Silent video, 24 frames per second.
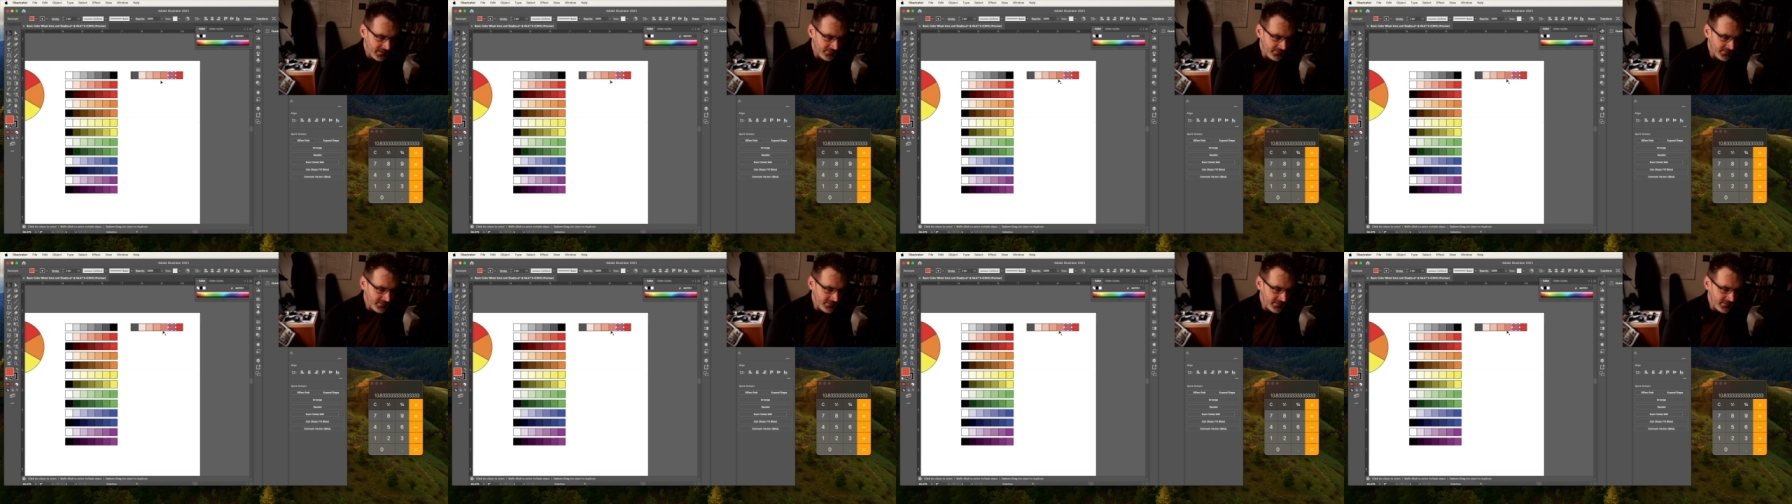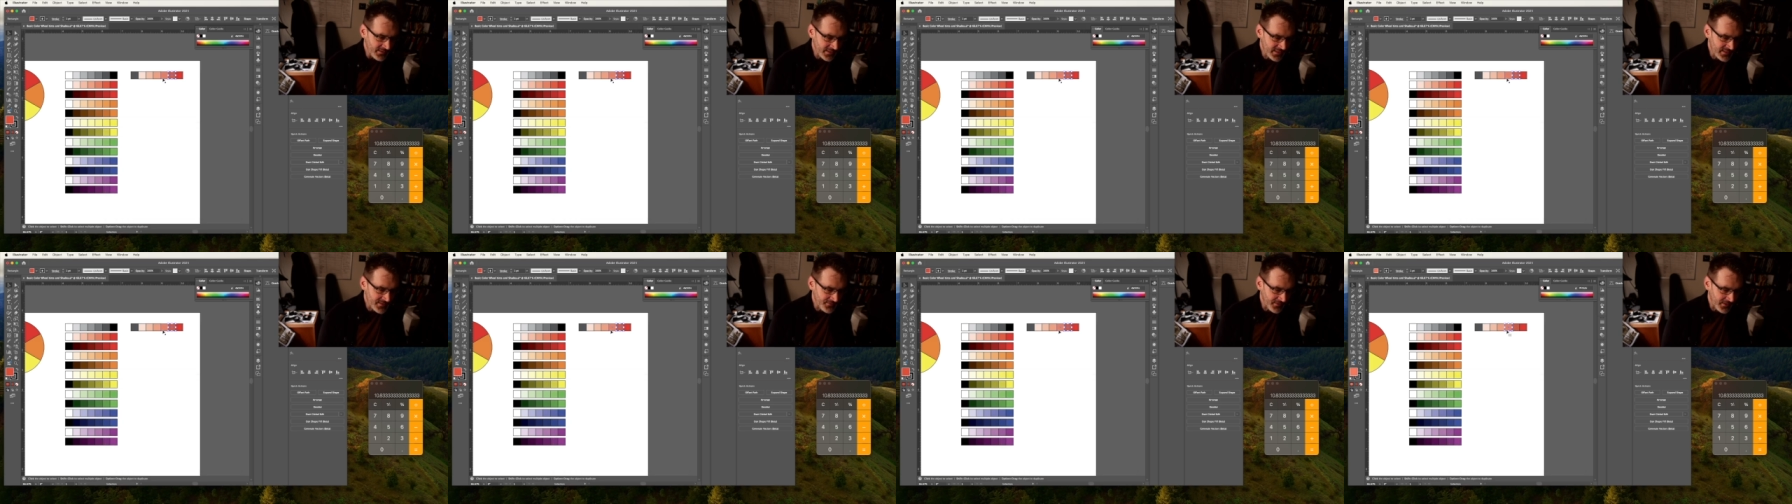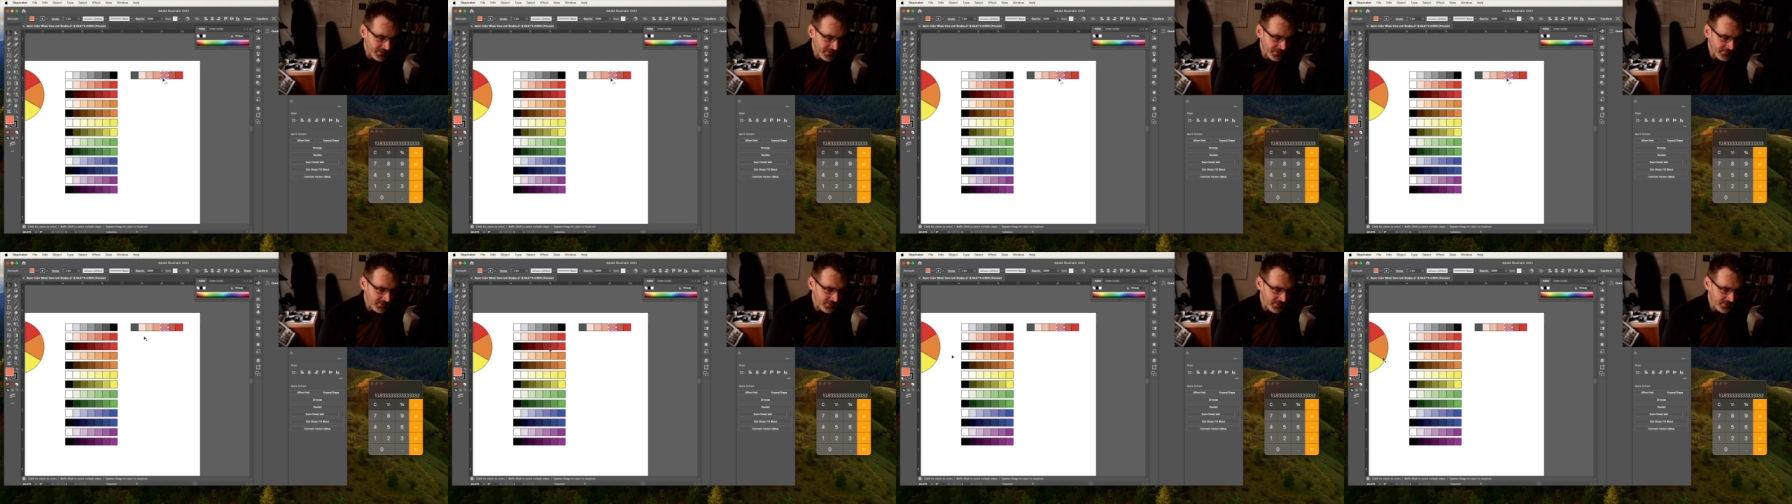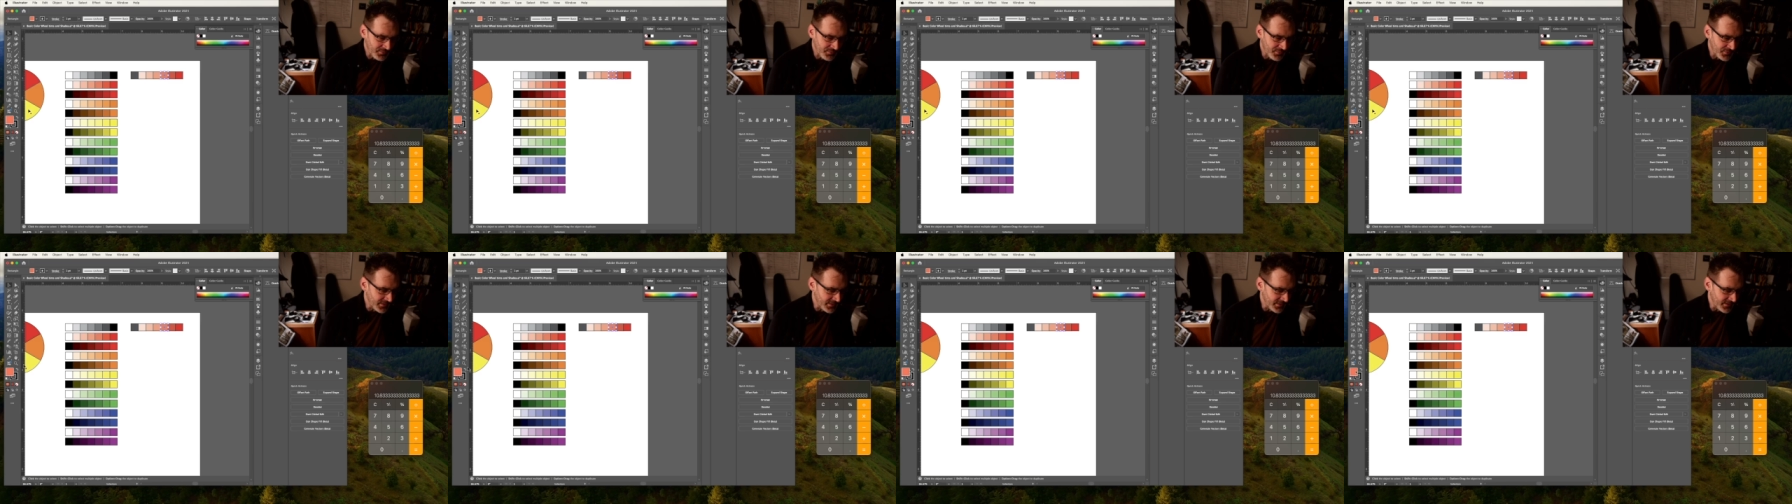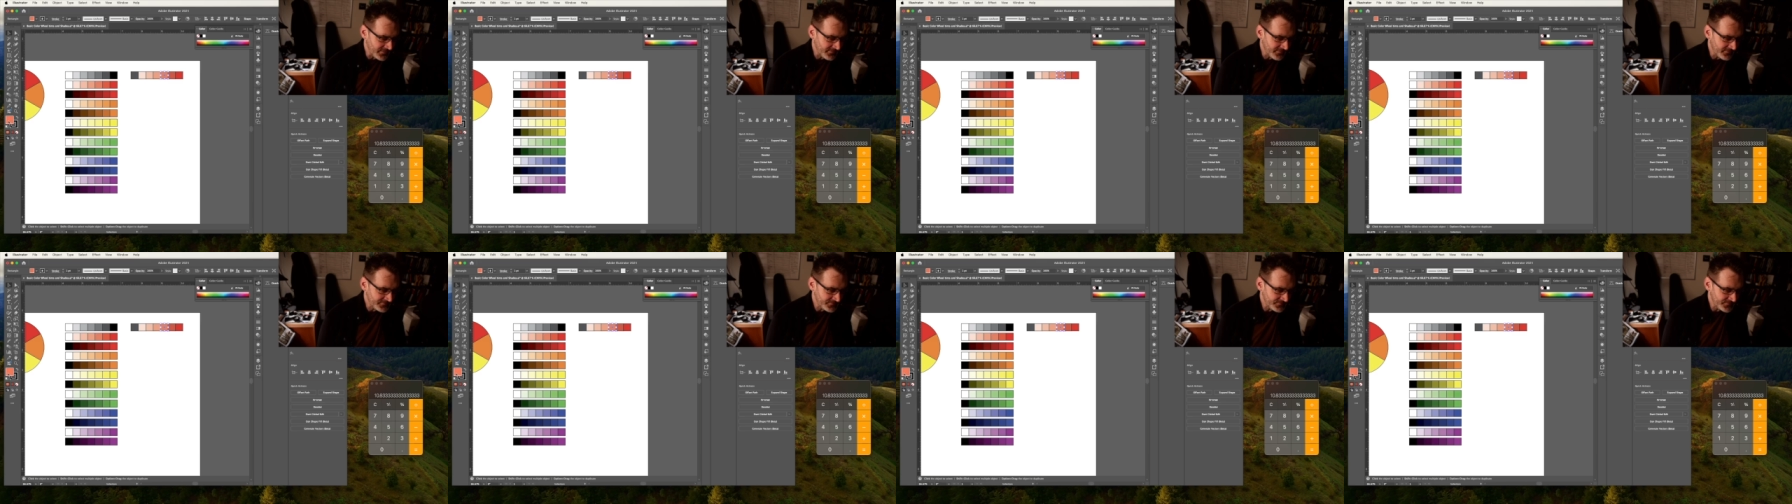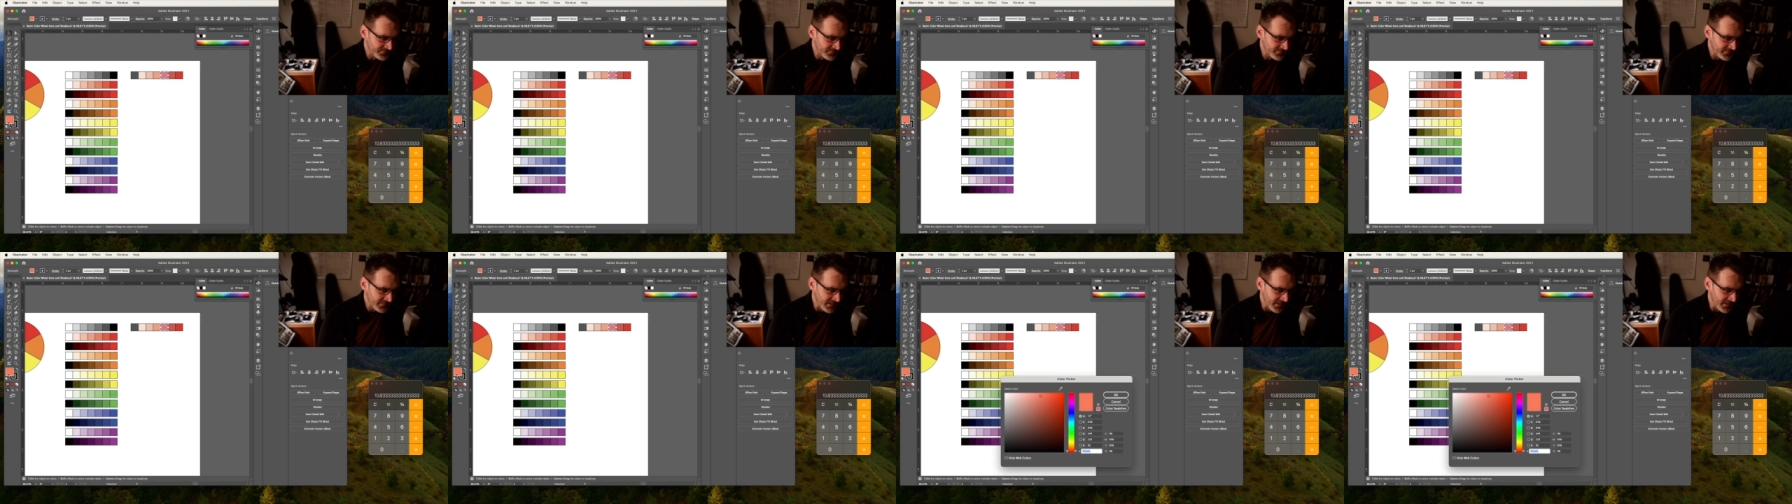And then the next value I'm going to put in,
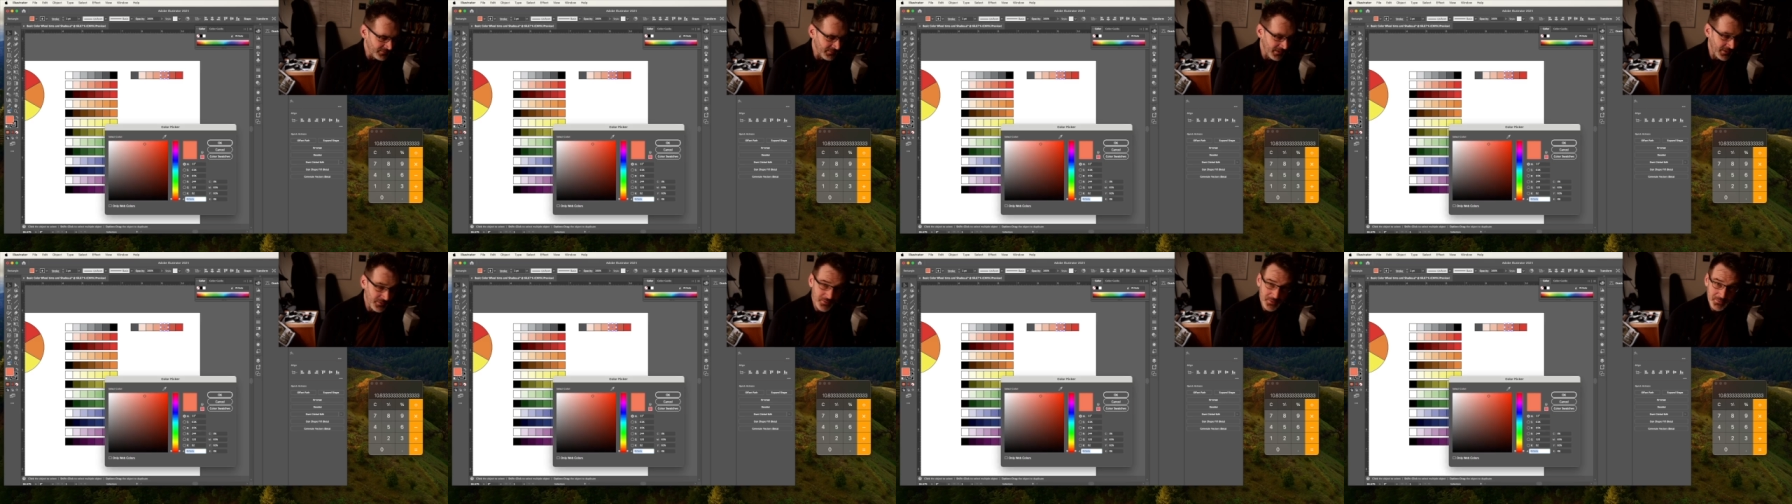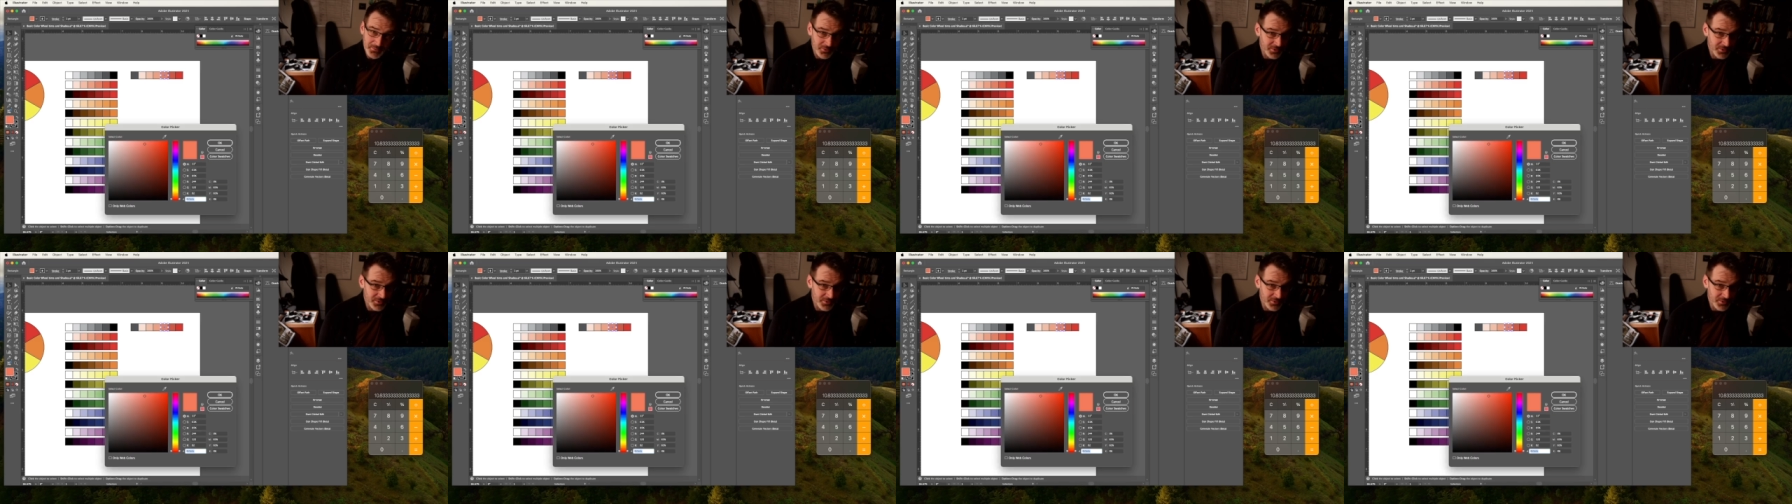and by the way,